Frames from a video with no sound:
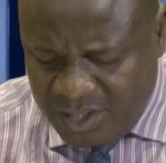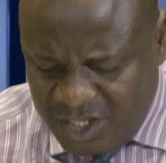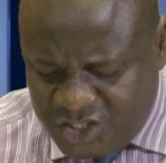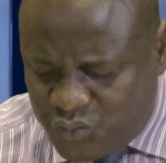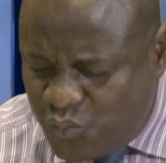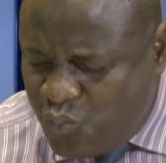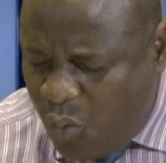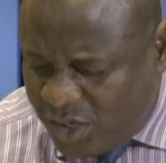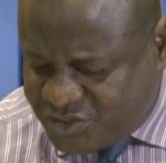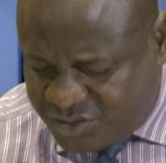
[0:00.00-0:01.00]
is
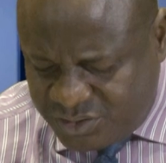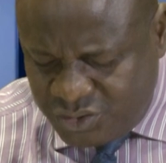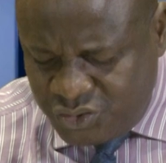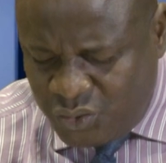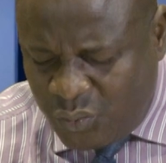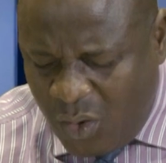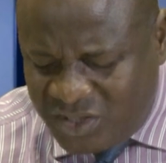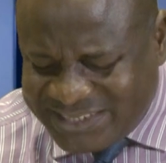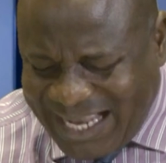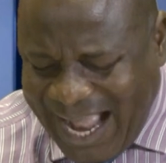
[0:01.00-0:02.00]
what you
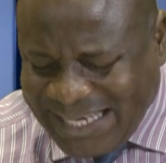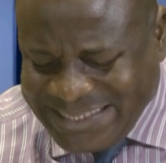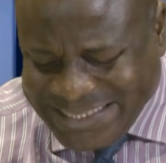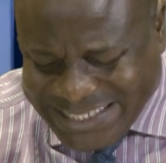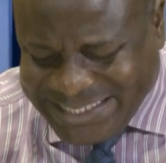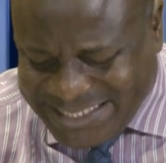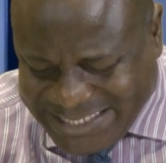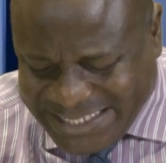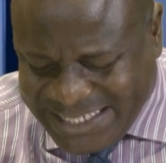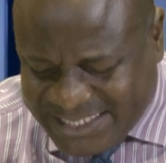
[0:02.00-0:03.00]
want and need
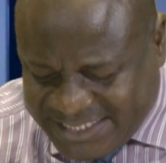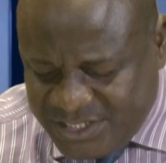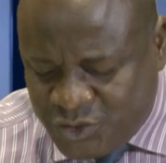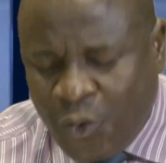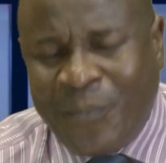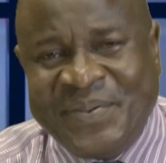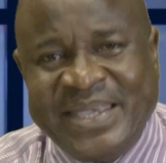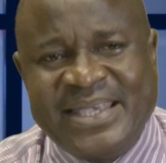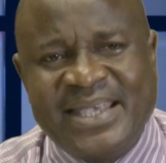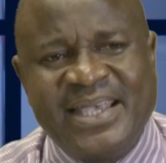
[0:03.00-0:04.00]
it to
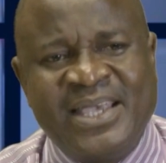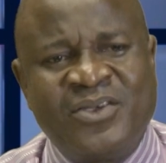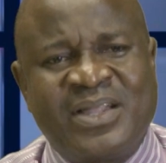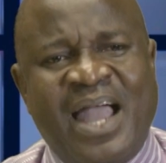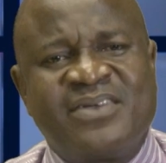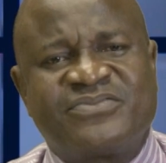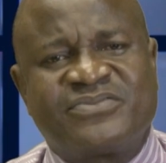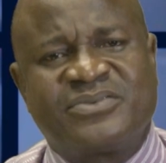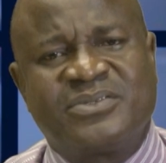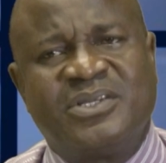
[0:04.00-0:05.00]
be in your life.
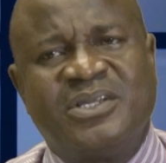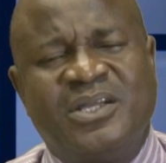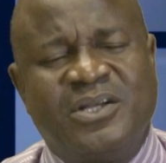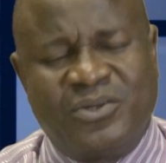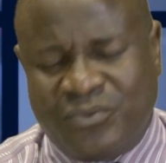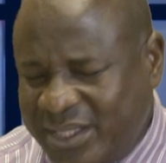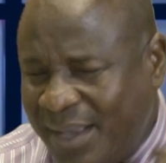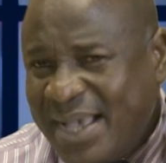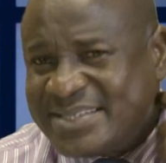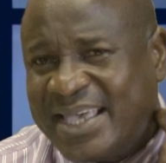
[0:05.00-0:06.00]
What
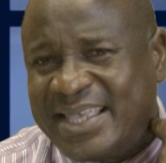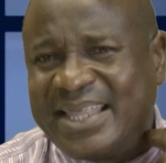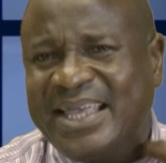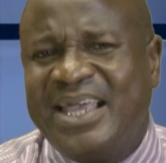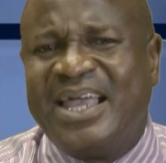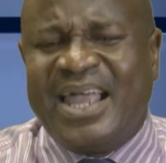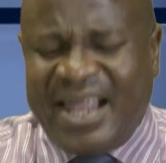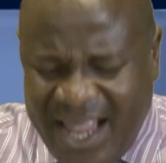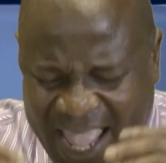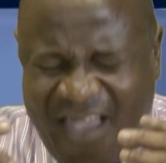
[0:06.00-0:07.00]
am I saying?
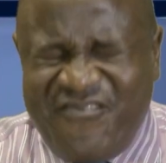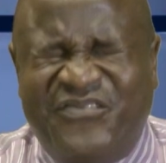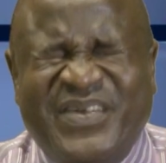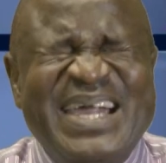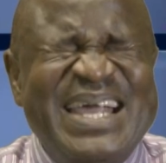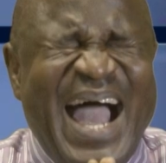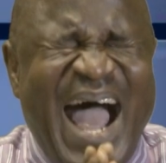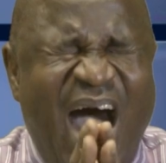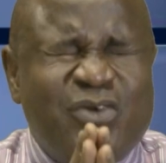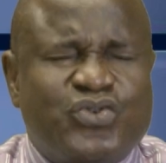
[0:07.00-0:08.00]
Every
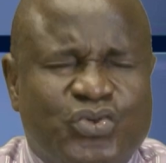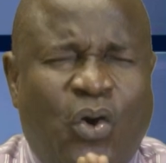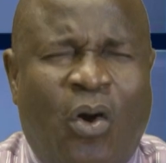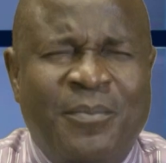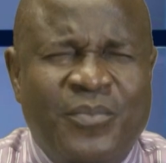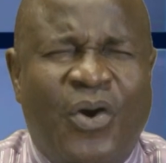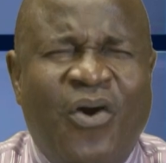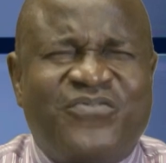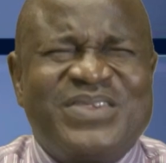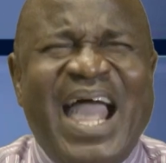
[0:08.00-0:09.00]
outcome
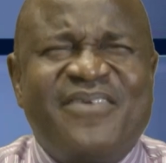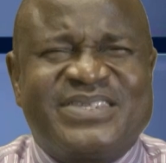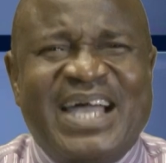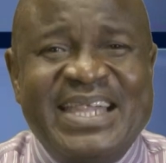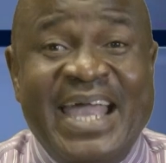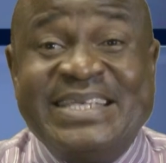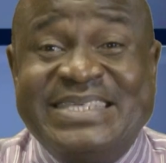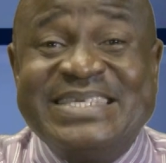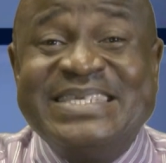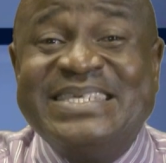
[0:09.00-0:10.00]
of life
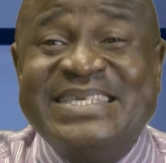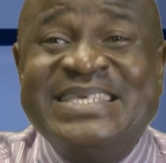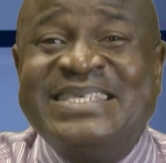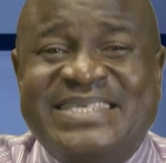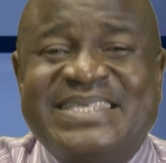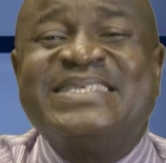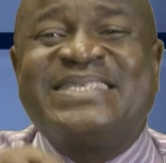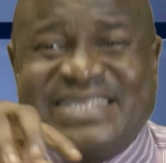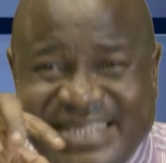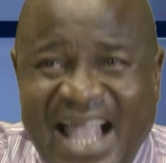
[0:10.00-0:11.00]
challenge is
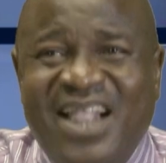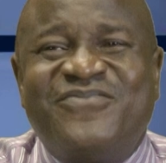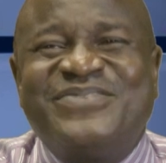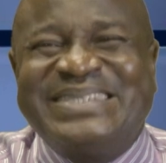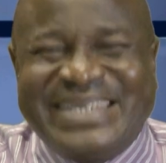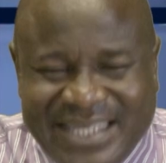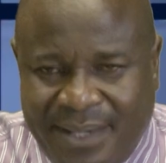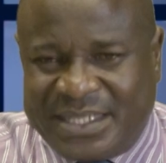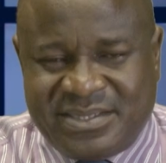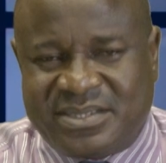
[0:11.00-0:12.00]

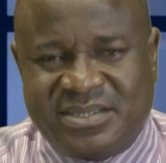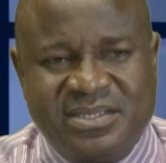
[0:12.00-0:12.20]
self-determined.